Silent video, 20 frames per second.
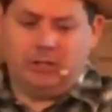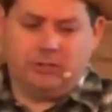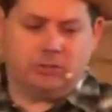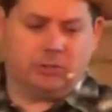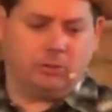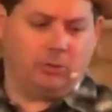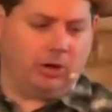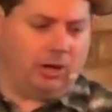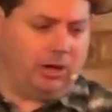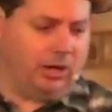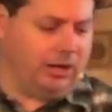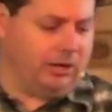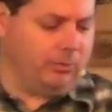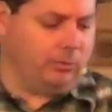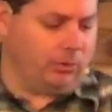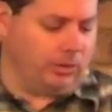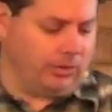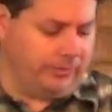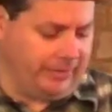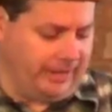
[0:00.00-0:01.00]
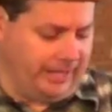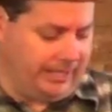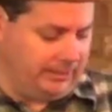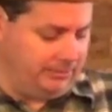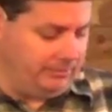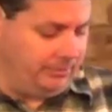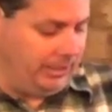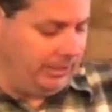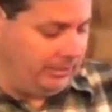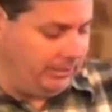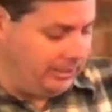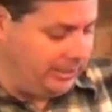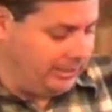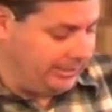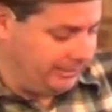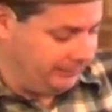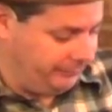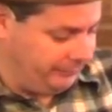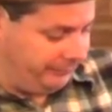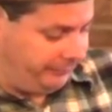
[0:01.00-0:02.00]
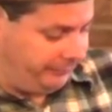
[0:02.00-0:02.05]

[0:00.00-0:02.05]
do I want that in my life?